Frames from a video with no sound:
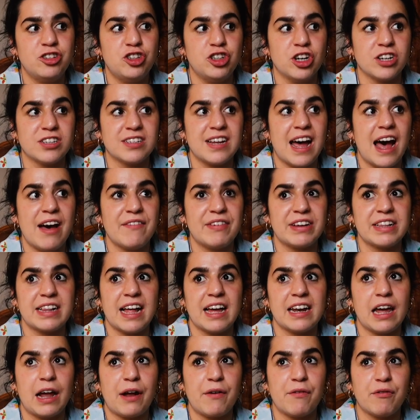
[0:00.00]
just having
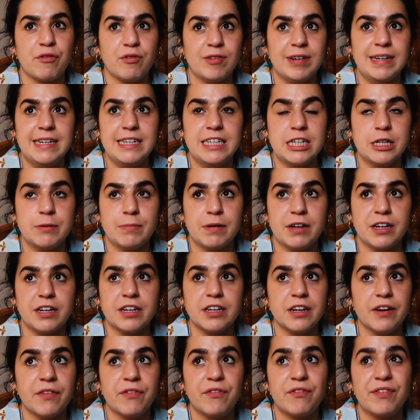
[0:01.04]
that like freedom
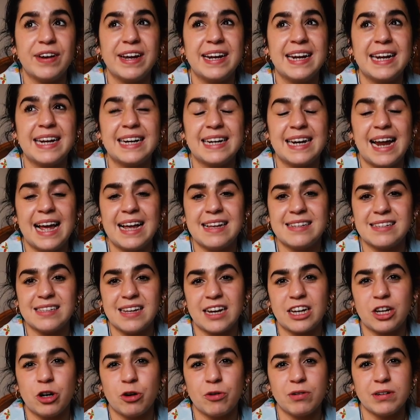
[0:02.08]
and feeling less
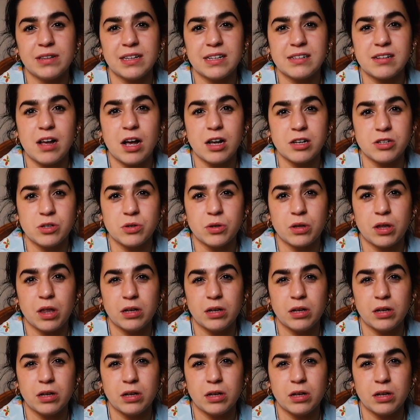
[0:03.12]
like you're in this hustle